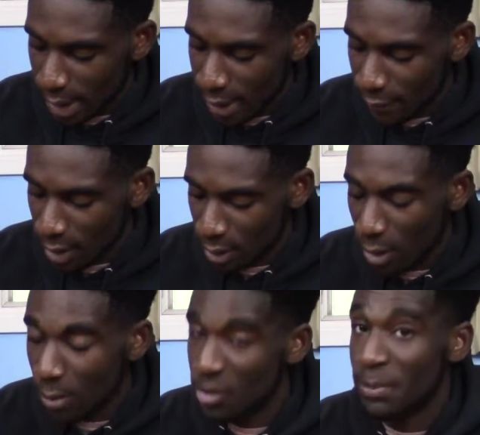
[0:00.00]
have an
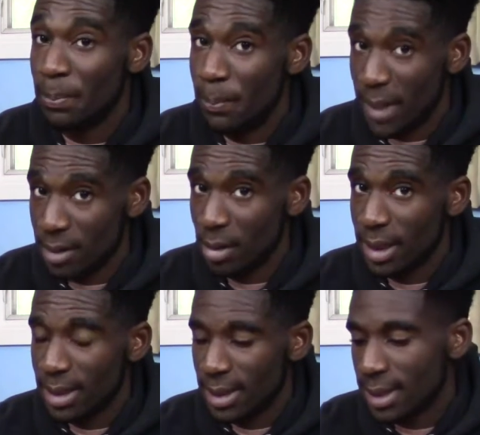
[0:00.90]
almost
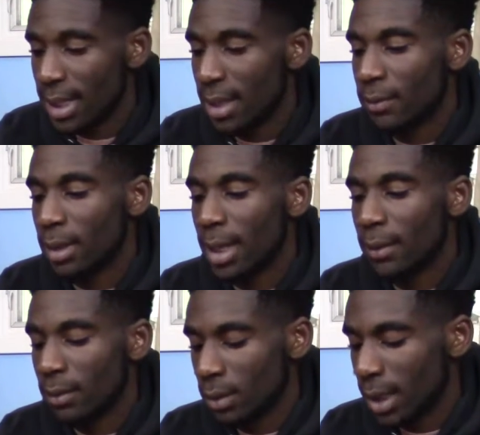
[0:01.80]
bezel-less design for the
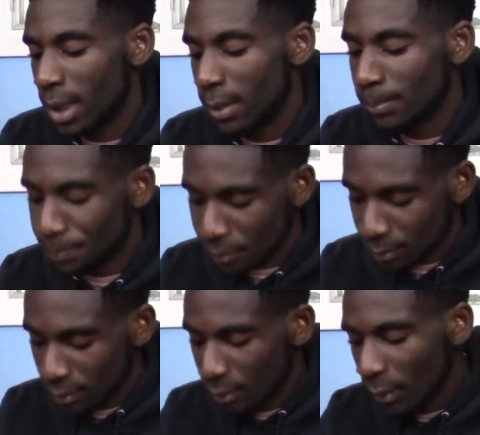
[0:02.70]
iPhone 8.
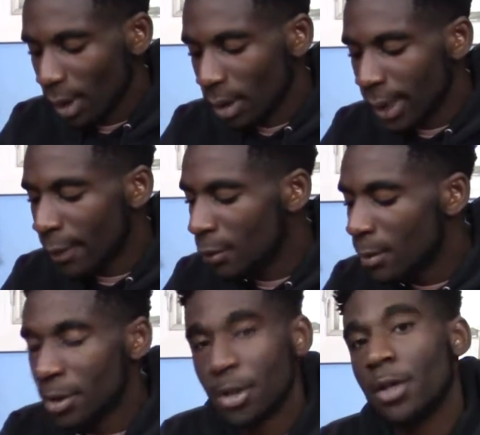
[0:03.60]
Now
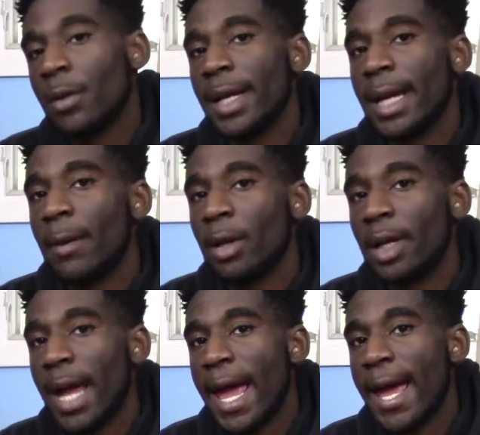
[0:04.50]
rumors are showing that we're
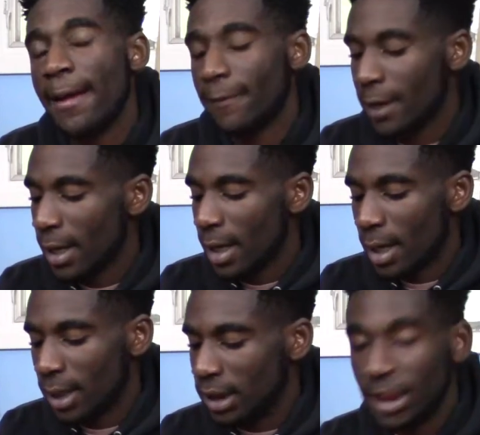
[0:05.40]
gonna have
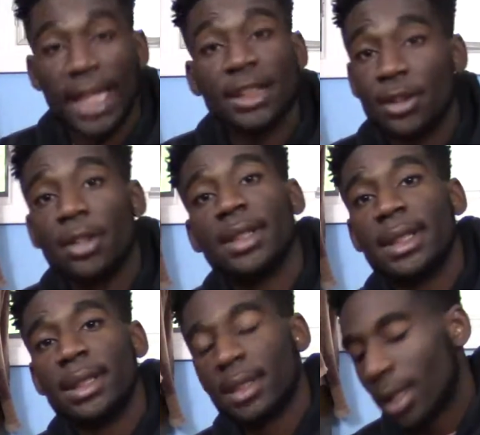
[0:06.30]
gestures,
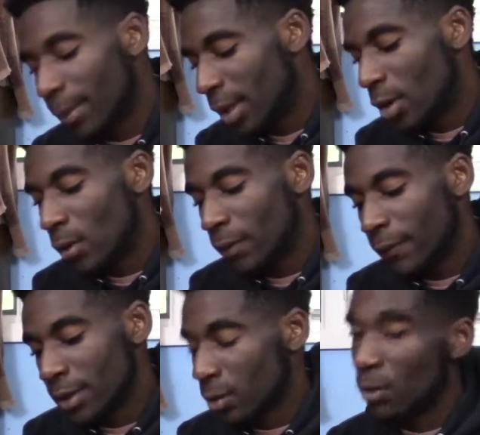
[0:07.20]
since there's going to be no
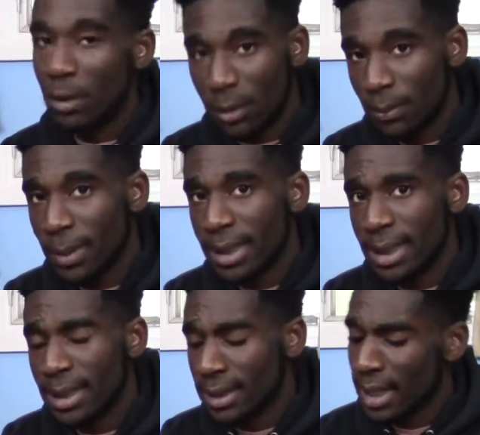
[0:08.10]
physical home
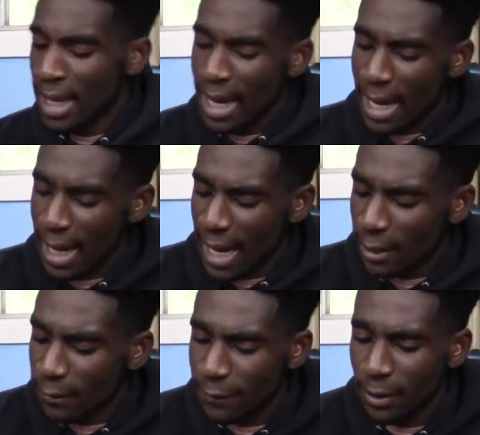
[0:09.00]
button. I
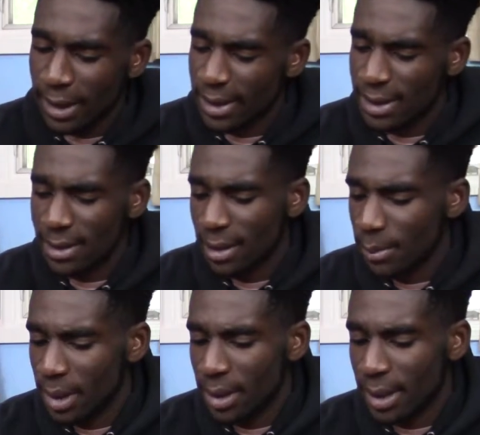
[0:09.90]
don't feel like this is going to
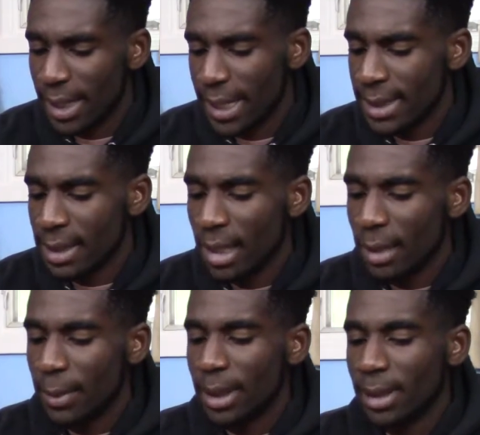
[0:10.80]
be the case
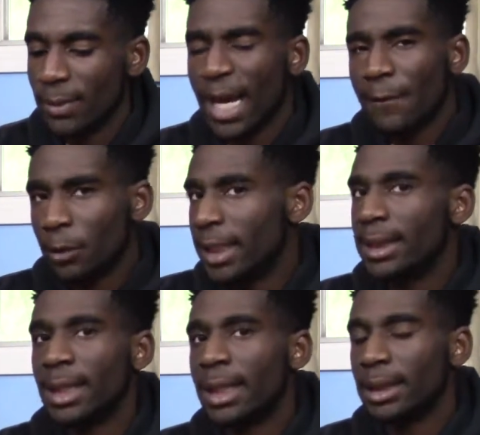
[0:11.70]
because we have 3D
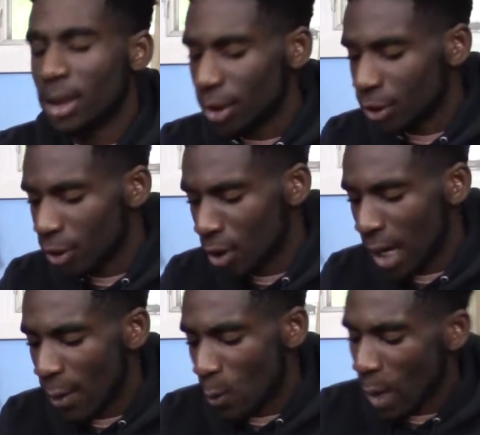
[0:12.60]
touch.
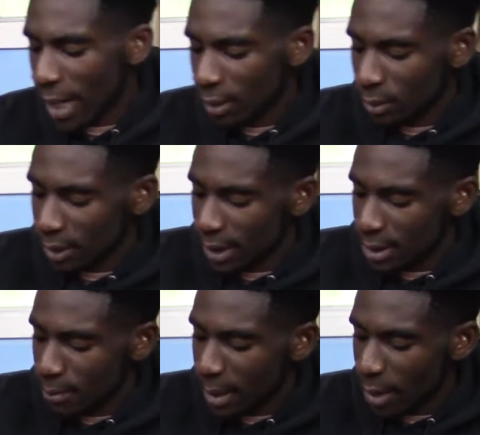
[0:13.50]
So why don't they
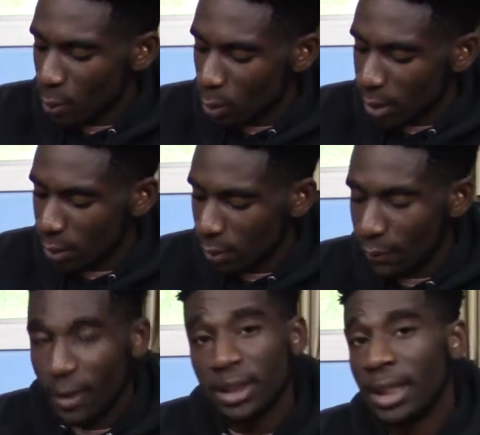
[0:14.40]
just make one little
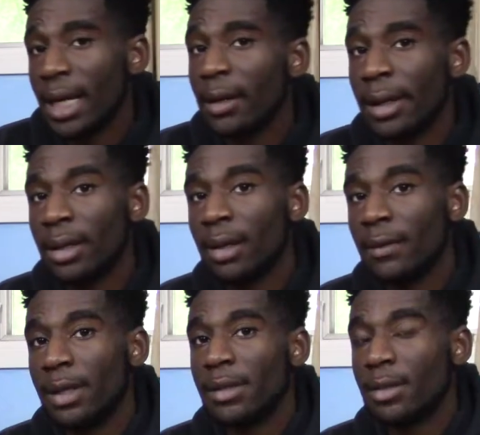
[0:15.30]
function area of
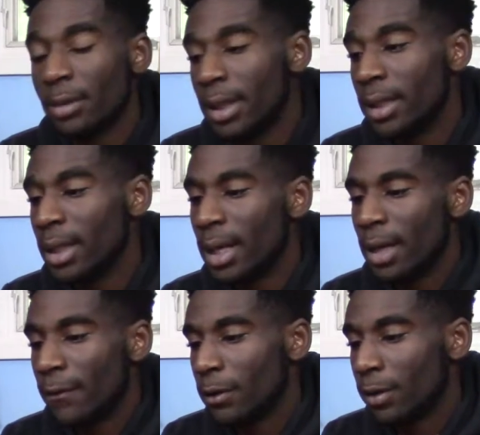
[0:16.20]
the screen
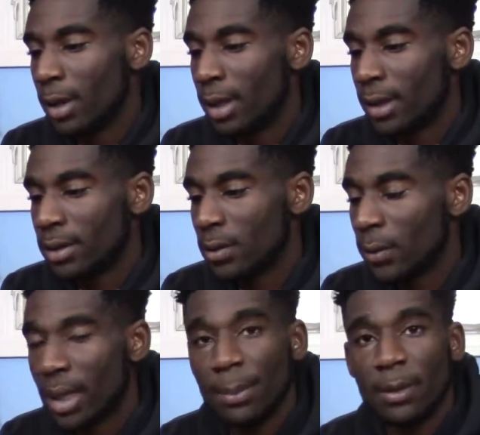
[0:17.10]
for to
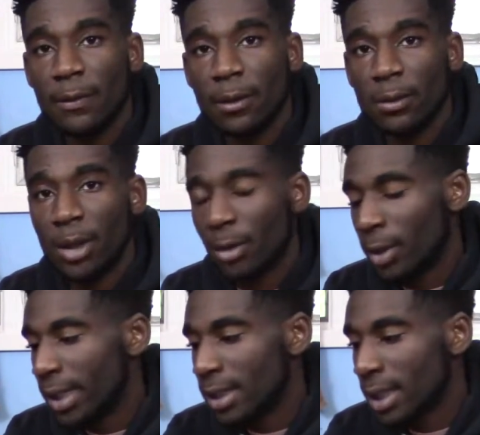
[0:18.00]
wake up the phone? You
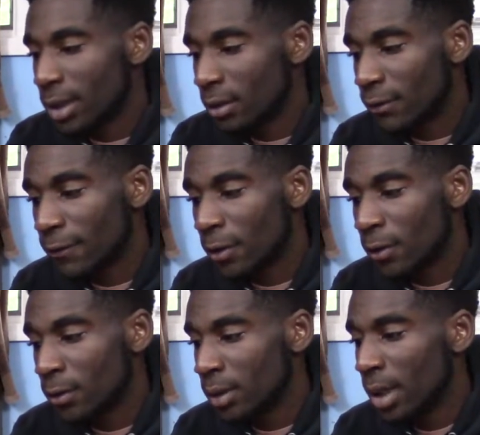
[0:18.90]
3D touch on the
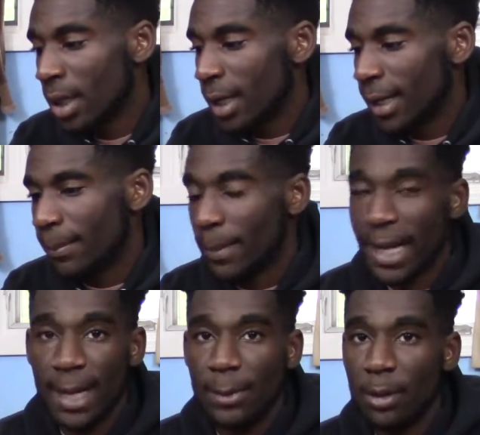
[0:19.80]
phone and
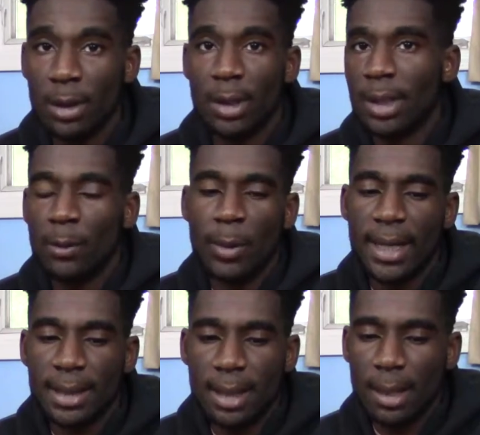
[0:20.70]
bam, it
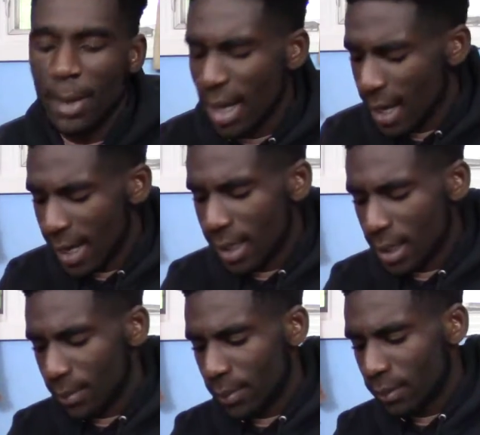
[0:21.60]
wakes up.
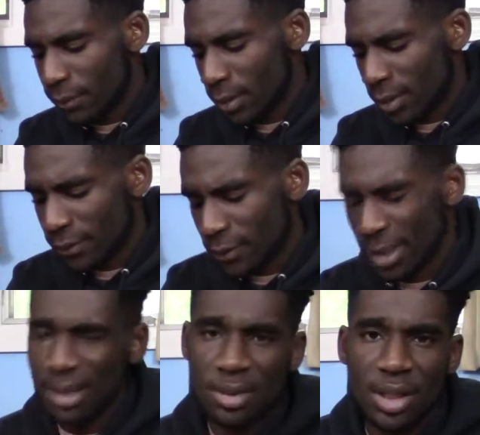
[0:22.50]
For
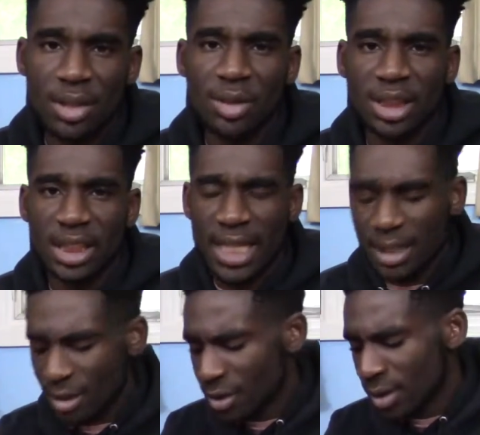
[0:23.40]
them to use
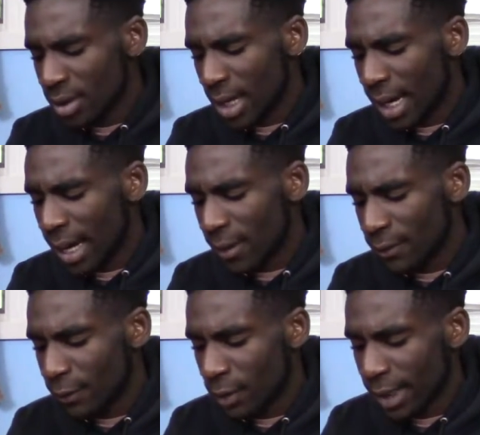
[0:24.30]
gestures, I
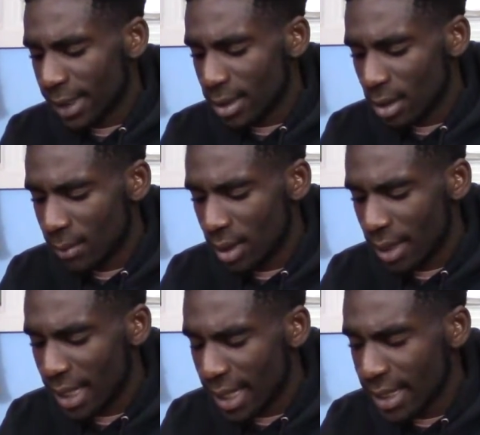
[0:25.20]
don't feel like that's going to be the
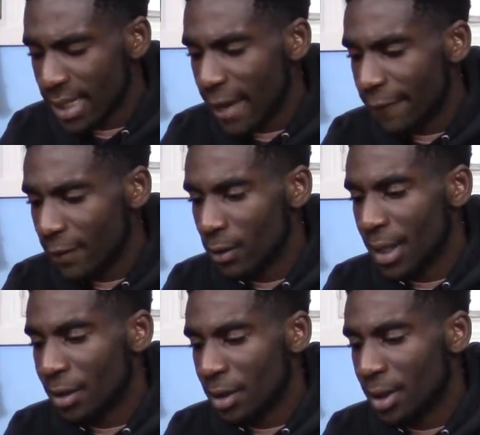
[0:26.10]
case. I feel
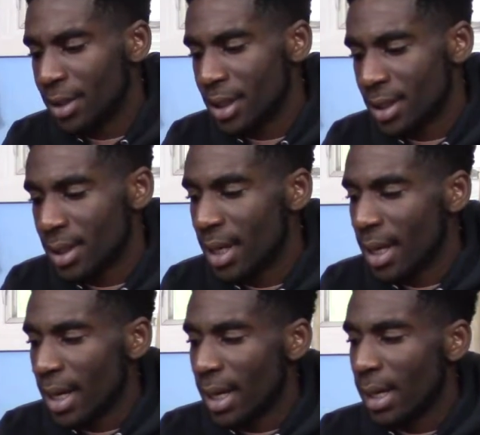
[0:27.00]
like they're going to just
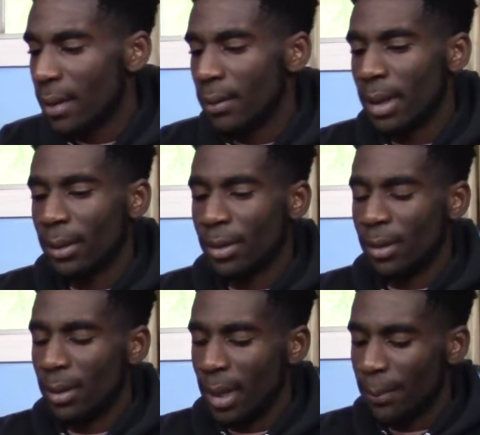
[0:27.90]

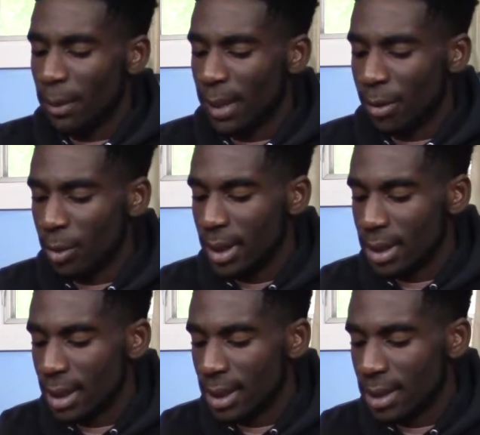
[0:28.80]
implement 3D
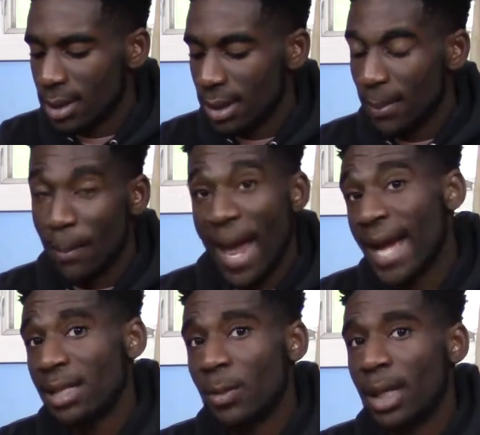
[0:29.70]
touch to the
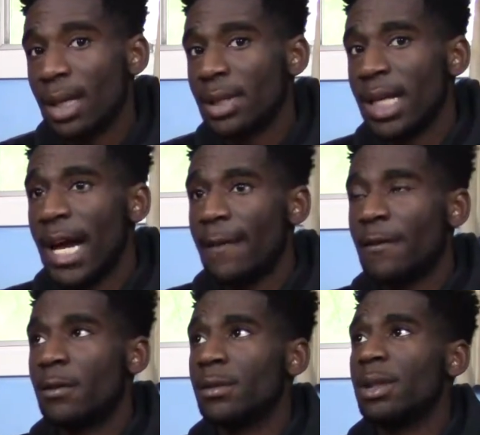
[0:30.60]
max when it comes to the
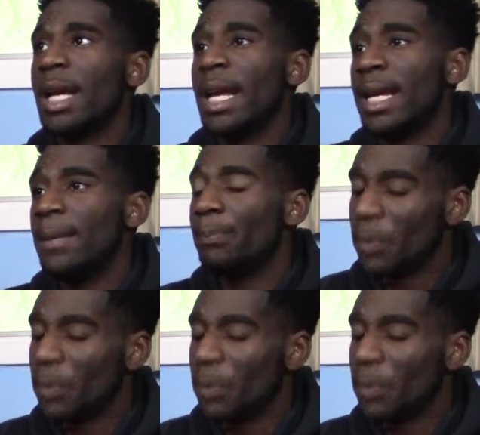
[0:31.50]
iPhone 8.